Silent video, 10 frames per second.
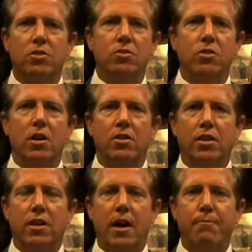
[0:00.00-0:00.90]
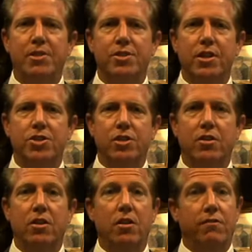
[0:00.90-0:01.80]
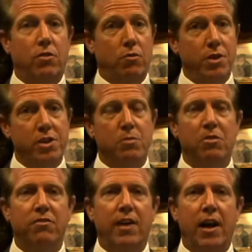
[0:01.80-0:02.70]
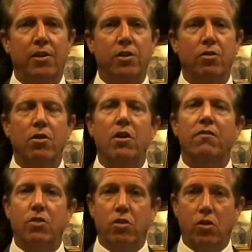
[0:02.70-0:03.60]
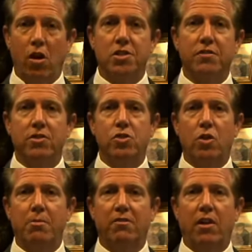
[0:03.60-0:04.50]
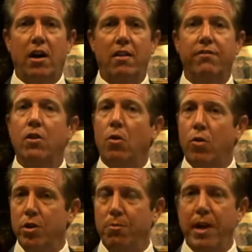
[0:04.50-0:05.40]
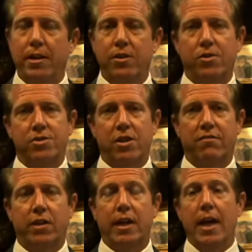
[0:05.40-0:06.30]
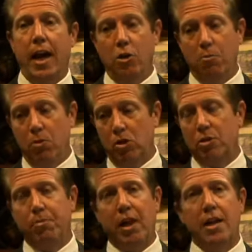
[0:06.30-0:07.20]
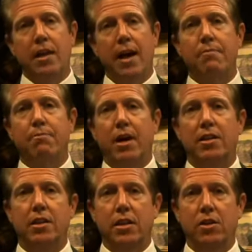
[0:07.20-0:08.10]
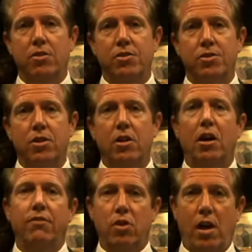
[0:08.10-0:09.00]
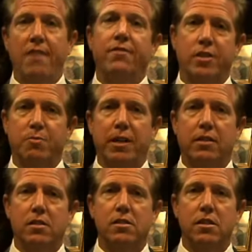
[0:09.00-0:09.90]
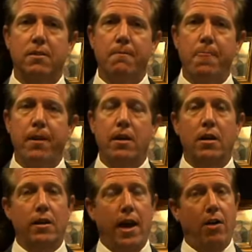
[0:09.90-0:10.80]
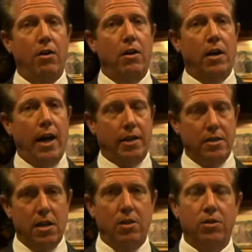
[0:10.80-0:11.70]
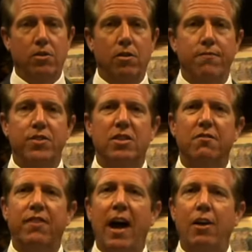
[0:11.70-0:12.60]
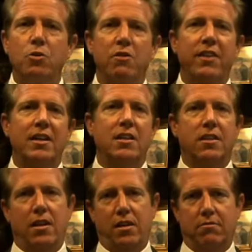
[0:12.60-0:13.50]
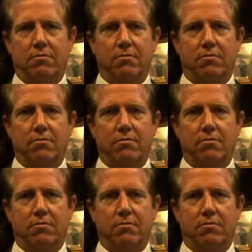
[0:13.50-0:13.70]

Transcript: to the compensation for a reasonable value for your loss of enjoyment of life or your pain and your suffering. And you multiply that by the years of your life expectancy. Now, I can tell you that the value of anything